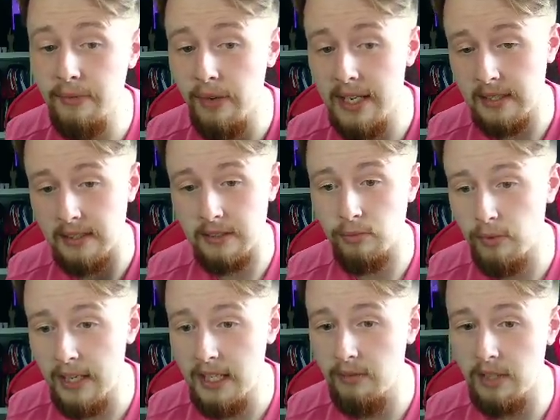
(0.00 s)
rated.
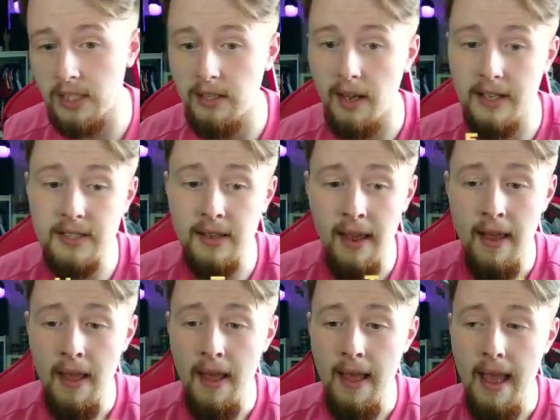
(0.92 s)
Really, really nice.
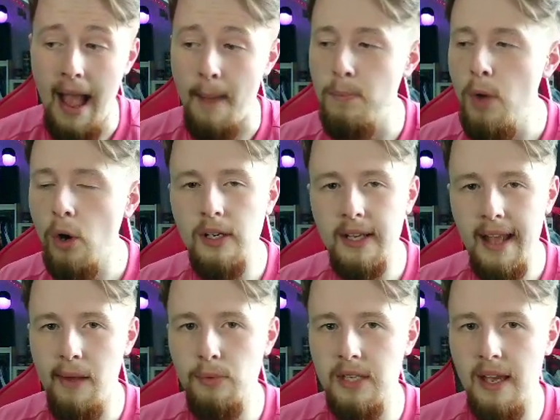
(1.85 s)
I'm not going to
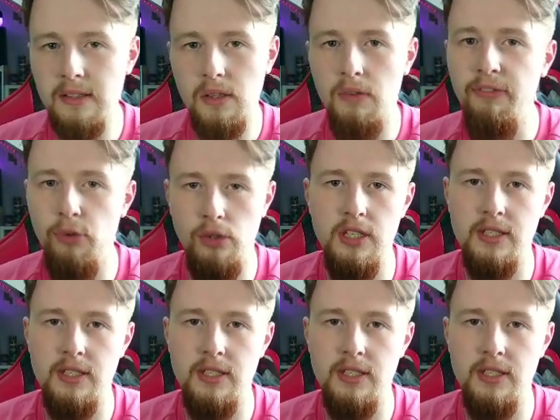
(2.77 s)
count it as our Futties